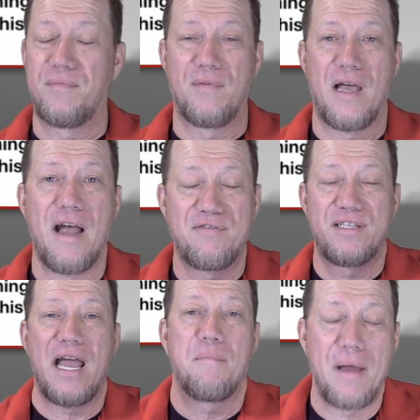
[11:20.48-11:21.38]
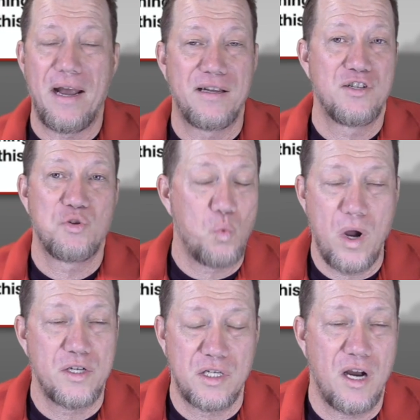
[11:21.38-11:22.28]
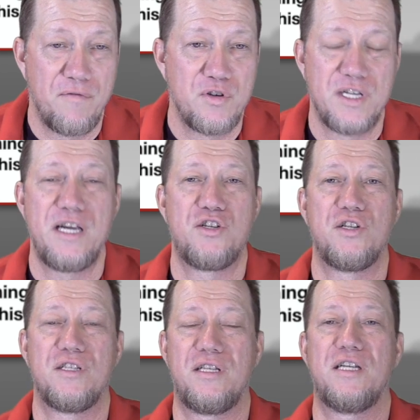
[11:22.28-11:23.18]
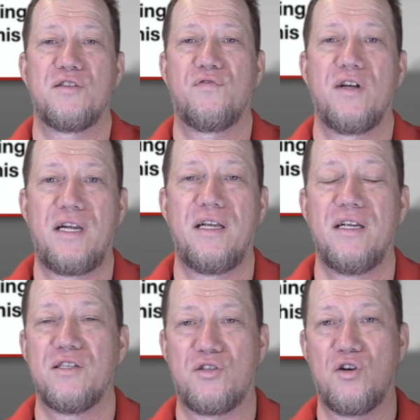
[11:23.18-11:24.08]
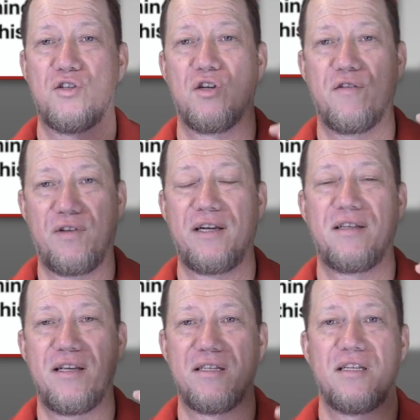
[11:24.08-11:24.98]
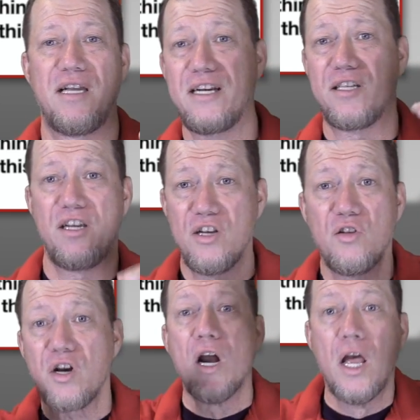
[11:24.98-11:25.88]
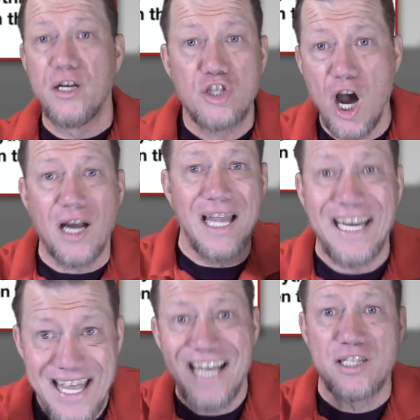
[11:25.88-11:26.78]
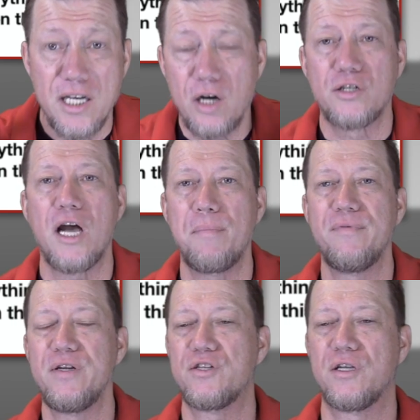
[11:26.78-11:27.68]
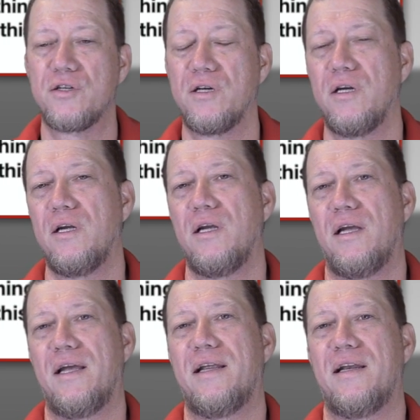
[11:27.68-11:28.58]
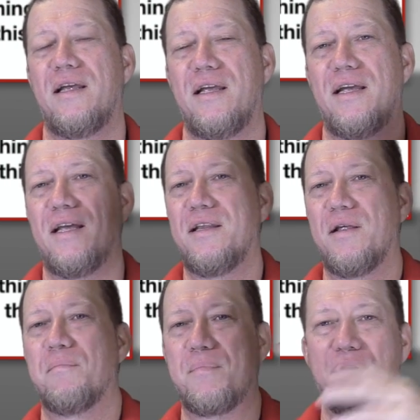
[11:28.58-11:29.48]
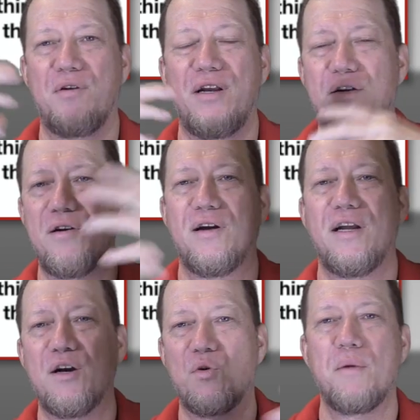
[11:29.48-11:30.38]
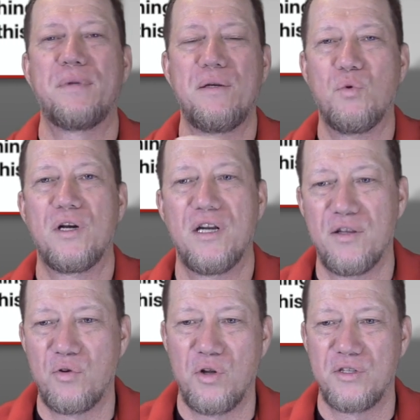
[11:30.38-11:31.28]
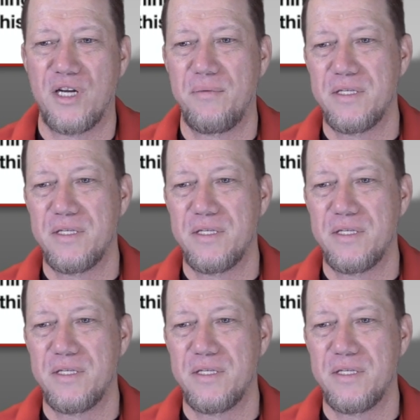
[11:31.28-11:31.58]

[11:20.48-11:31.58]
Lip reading: I've sat back and just watched conversations, and it's funny. It starts off like this, and the next thing you know, they're talking like this, and they're on top of each other, and that they're interrupting one another all the time.